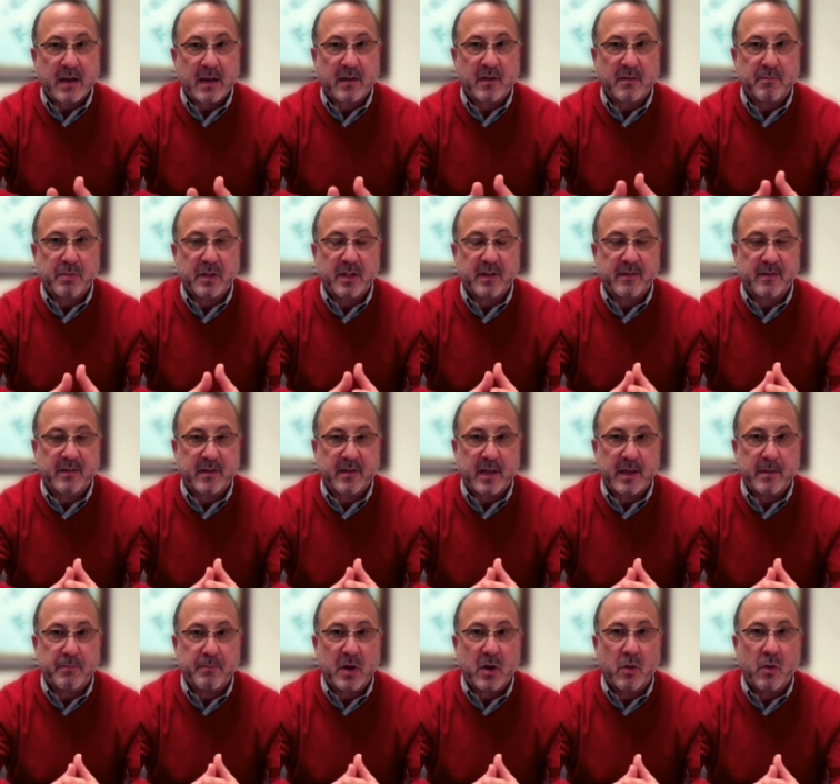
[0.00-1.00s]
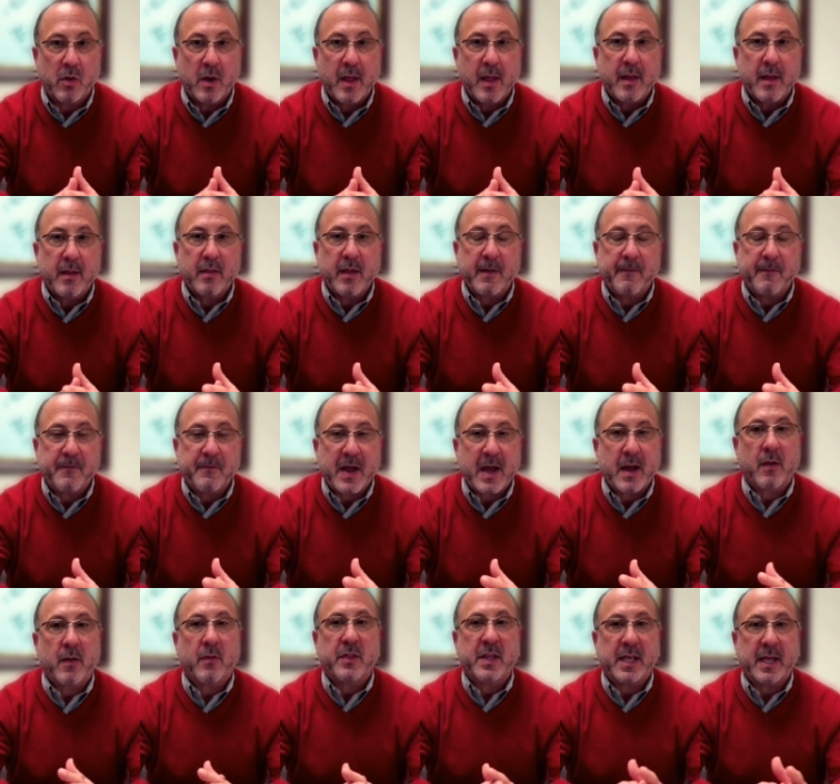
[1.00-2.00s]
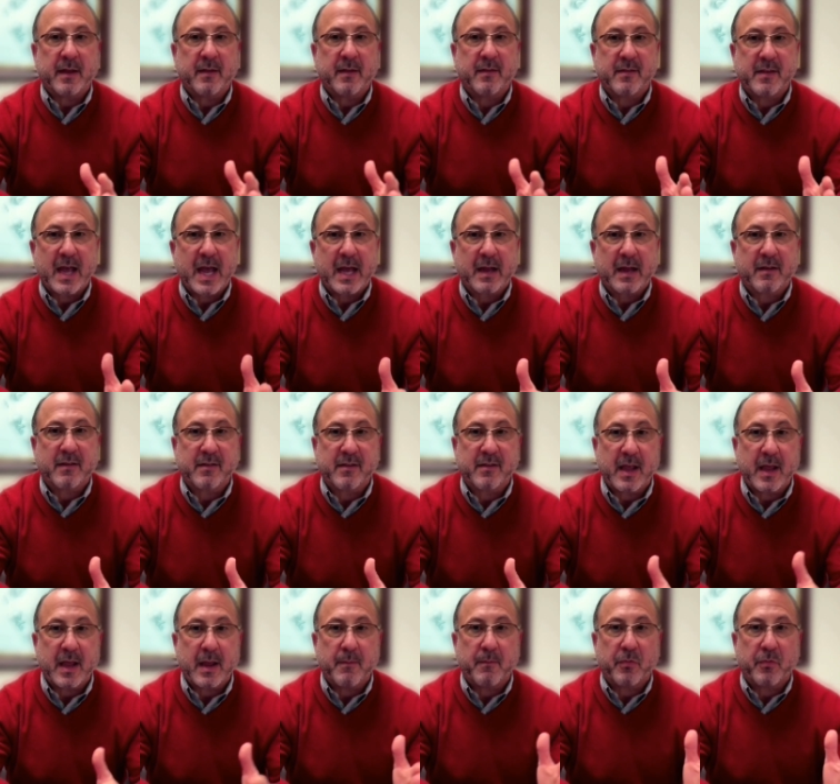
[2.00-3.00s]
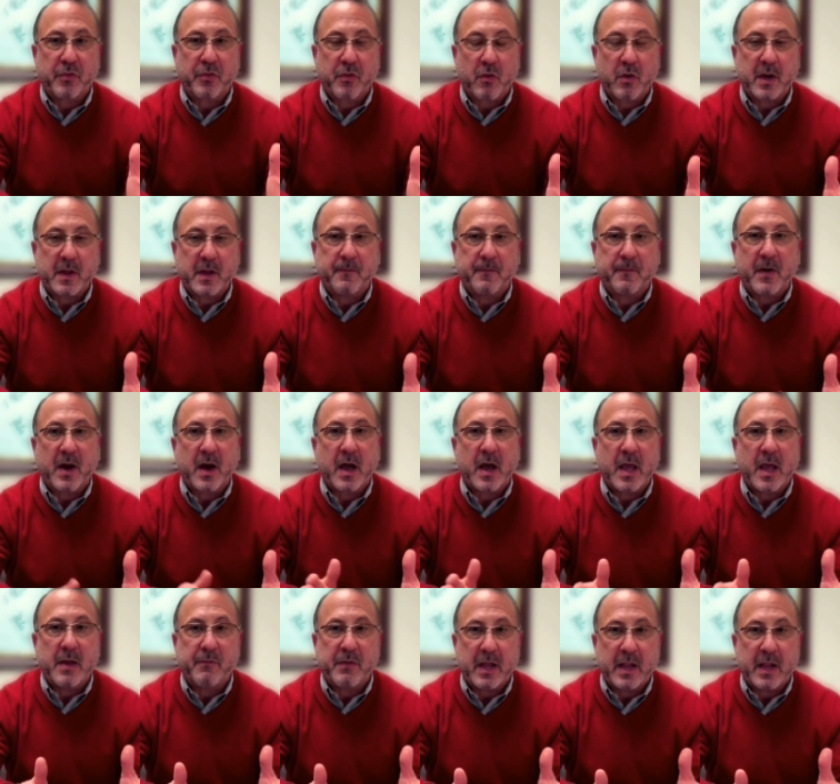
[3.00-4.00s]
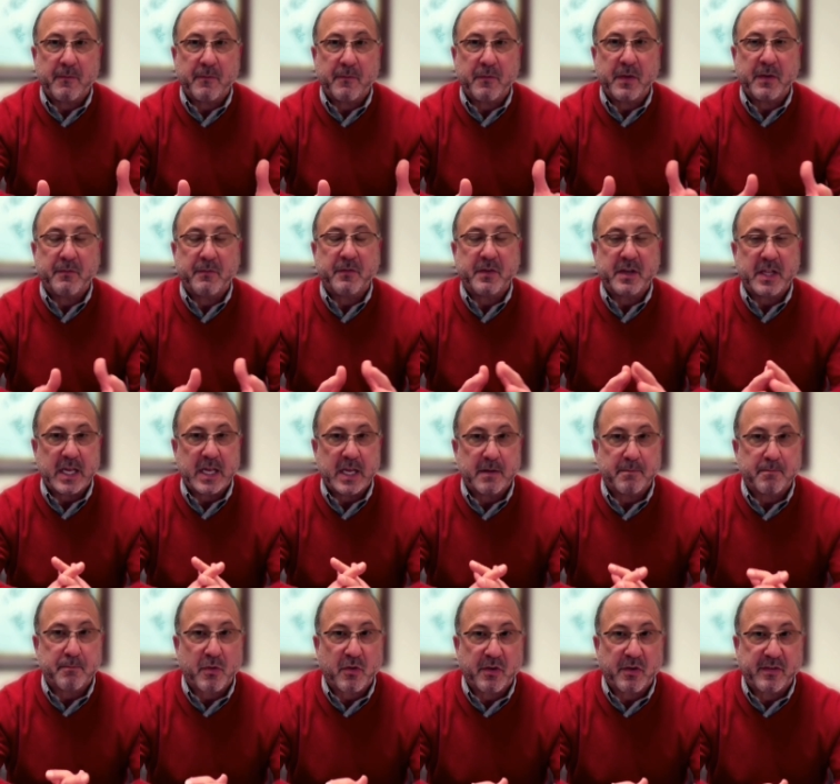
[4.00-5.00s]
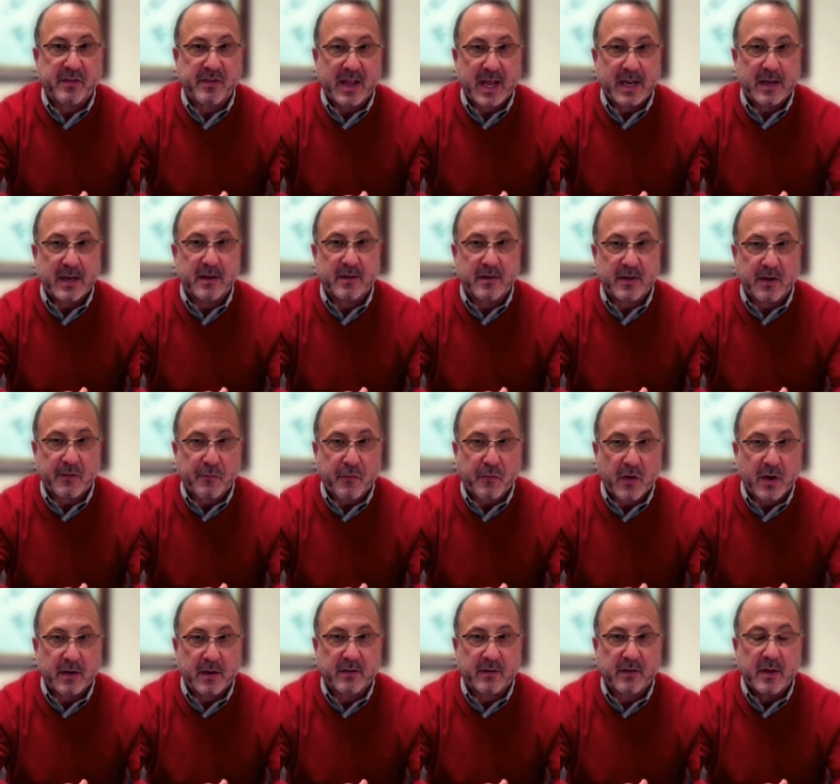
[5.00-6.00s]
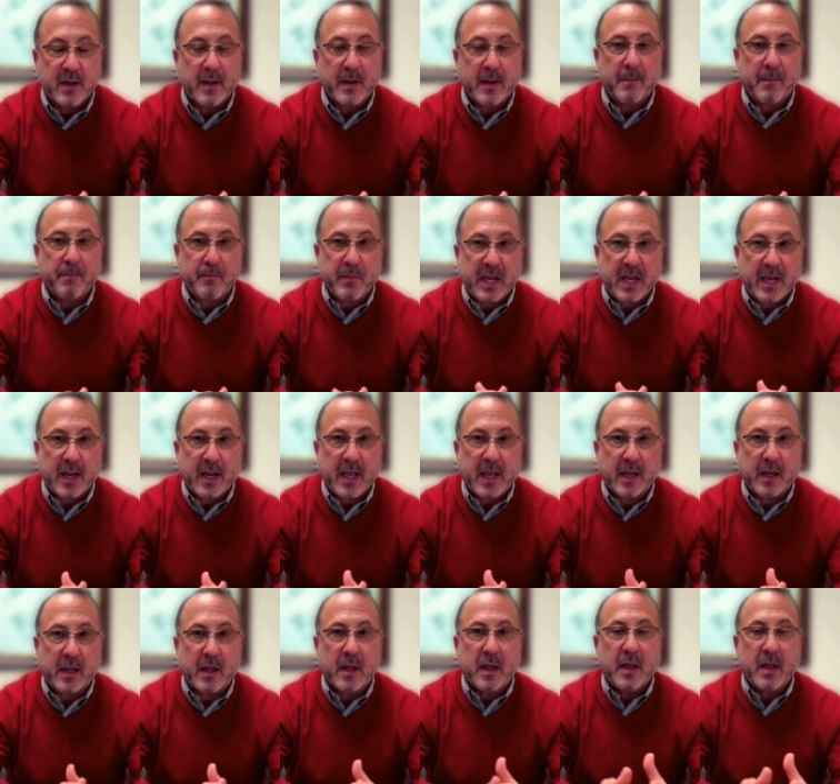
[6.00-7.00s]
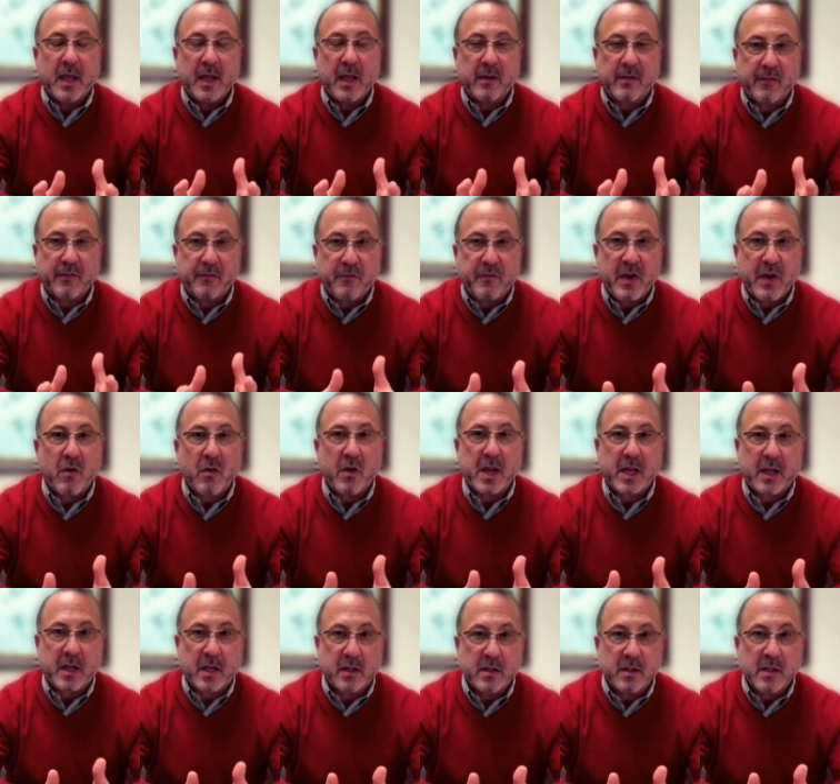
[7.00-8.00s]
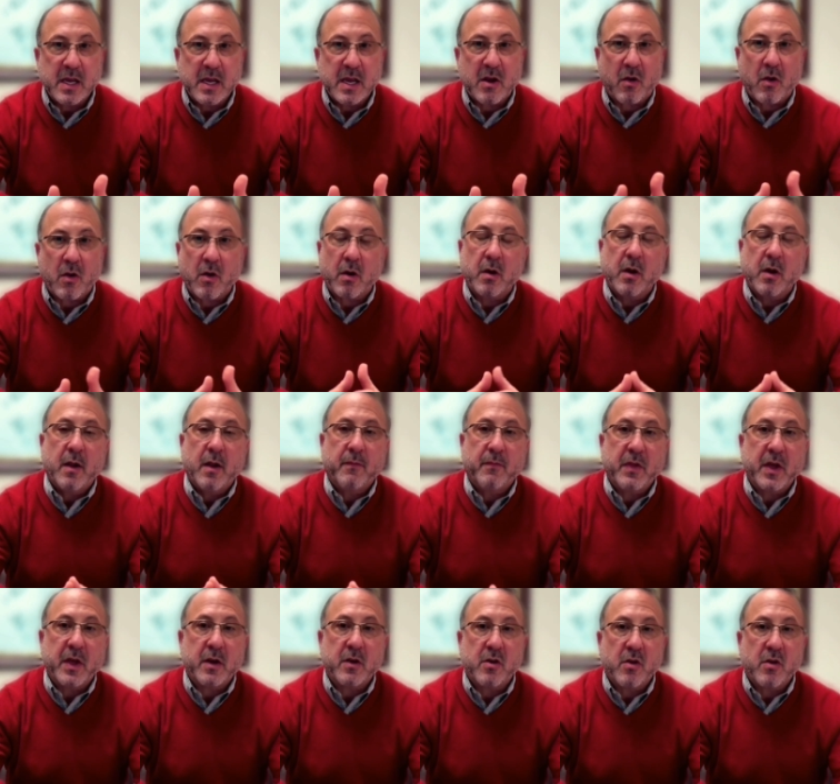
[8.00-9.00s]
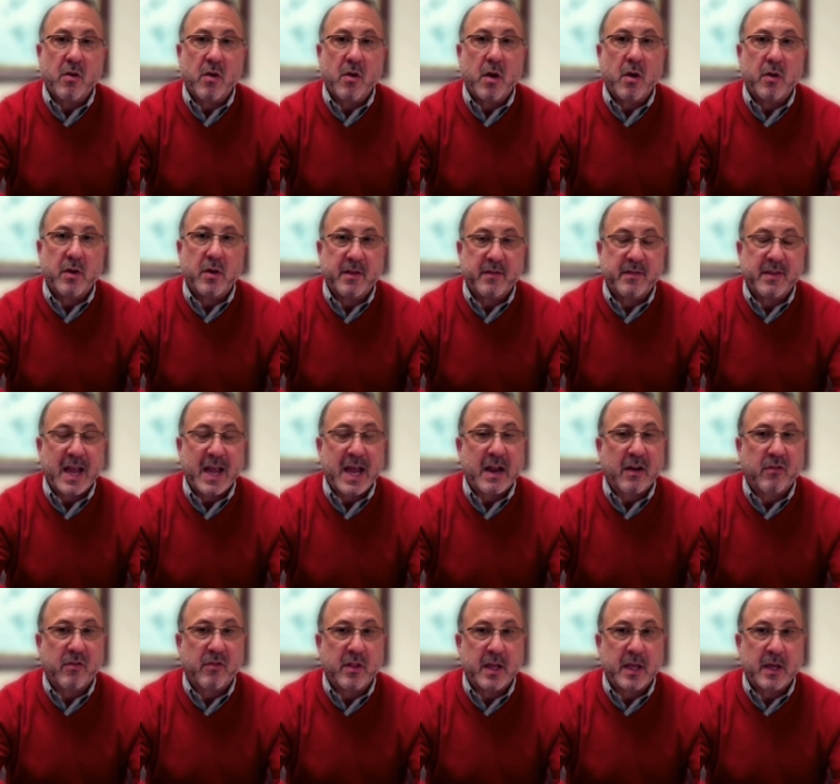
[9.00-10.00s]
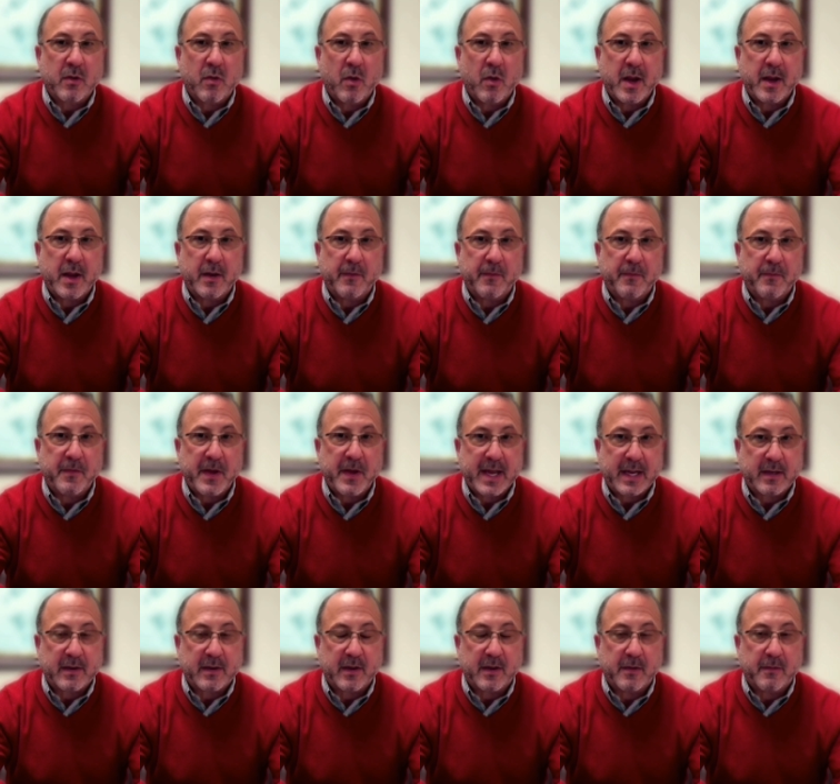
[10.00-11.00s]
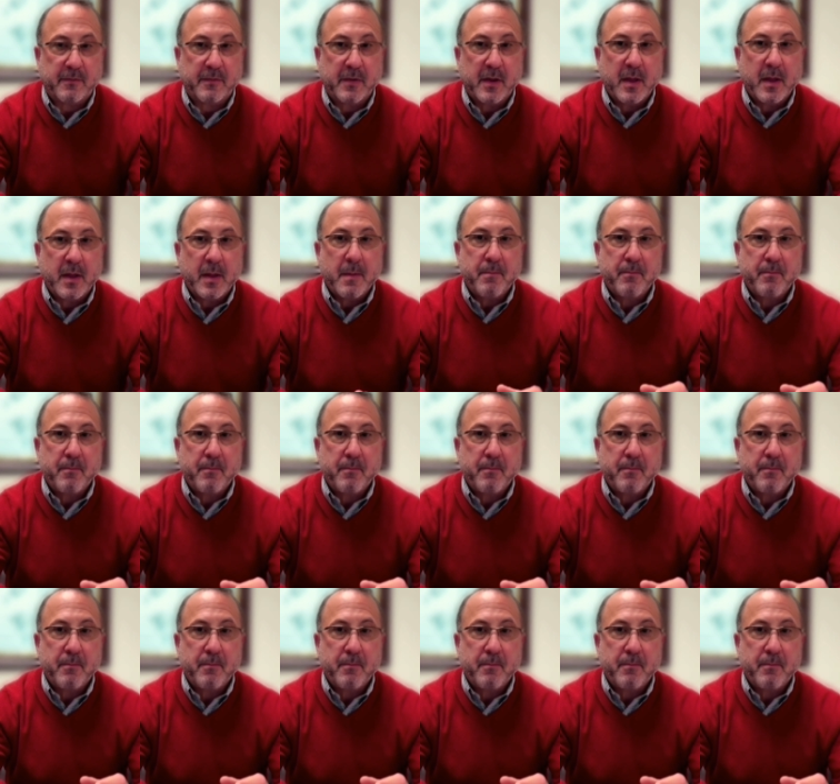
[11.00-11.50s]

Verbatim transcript: that to placebo, they found the exact same 35 and 15% difference, meaning it's very clear that NurOwn is actually quite effective,